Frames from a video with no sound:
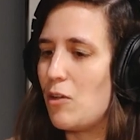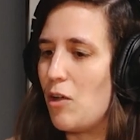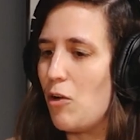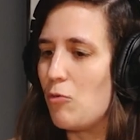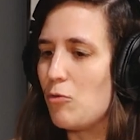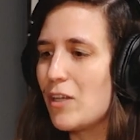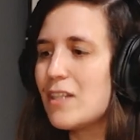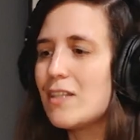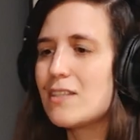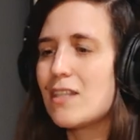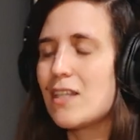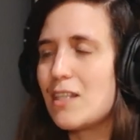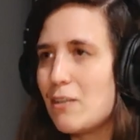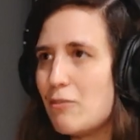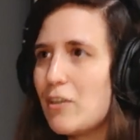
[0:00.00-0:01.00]
a really
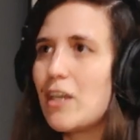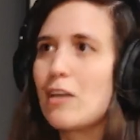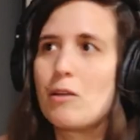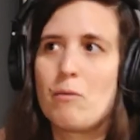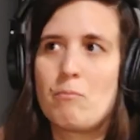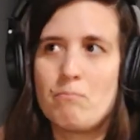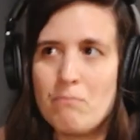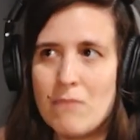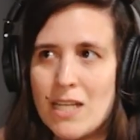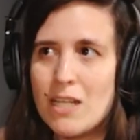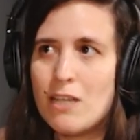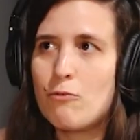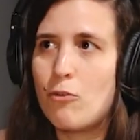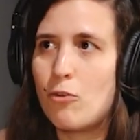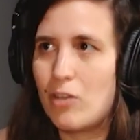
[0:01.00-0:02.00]
significant and
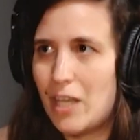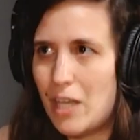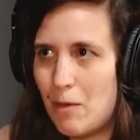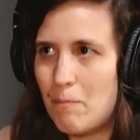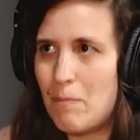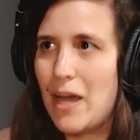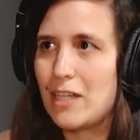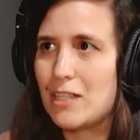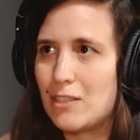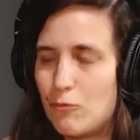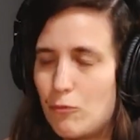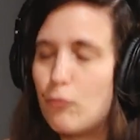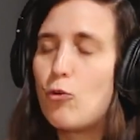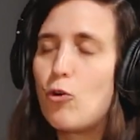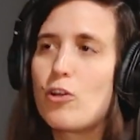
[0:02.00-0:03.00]
meaningful impact
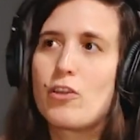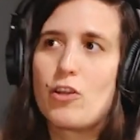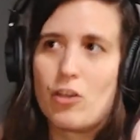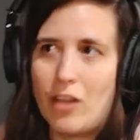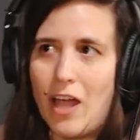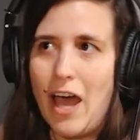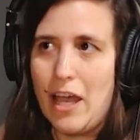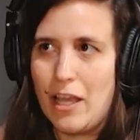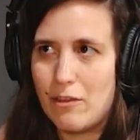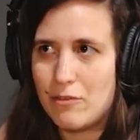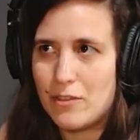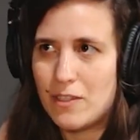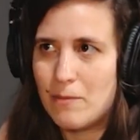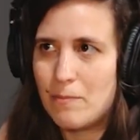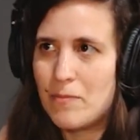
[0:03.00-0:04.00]
for their
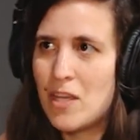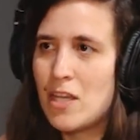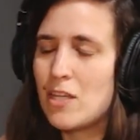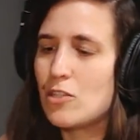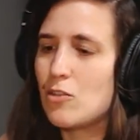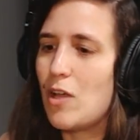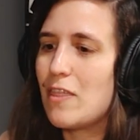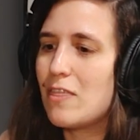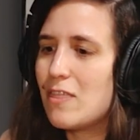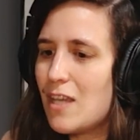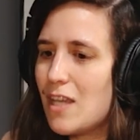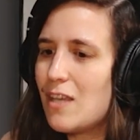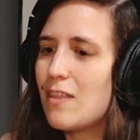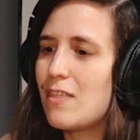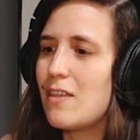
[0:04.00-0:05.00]
lives. So I
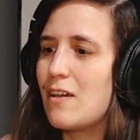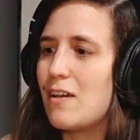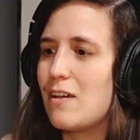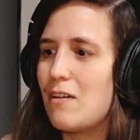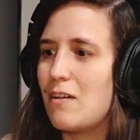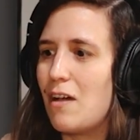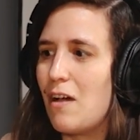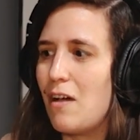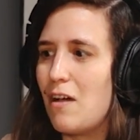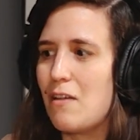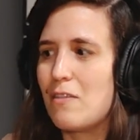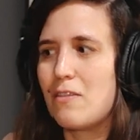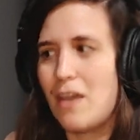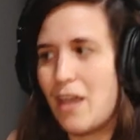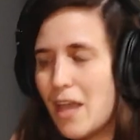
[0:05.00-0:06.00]
think the
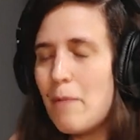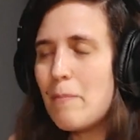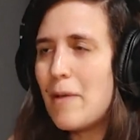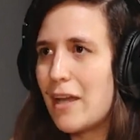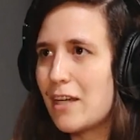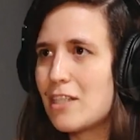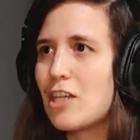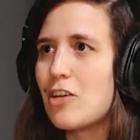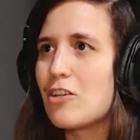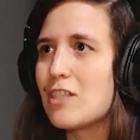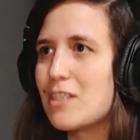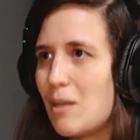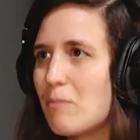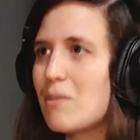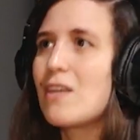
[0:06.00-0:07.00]
impact here is
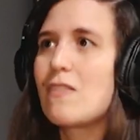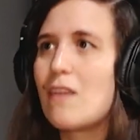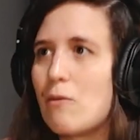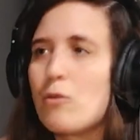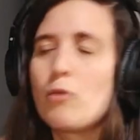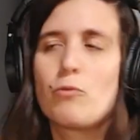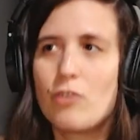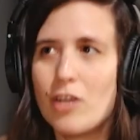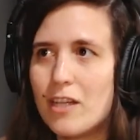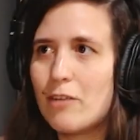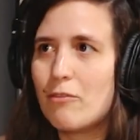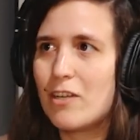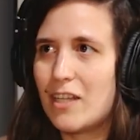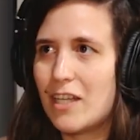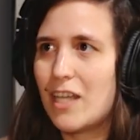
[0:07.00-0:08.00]
something that we really,
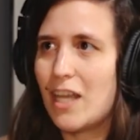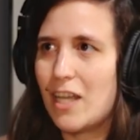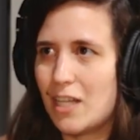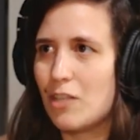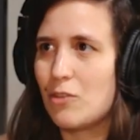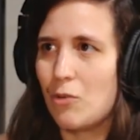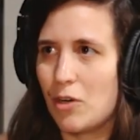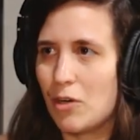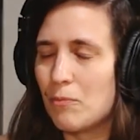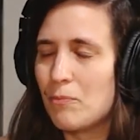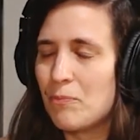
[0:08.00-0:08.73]
really can't ignore.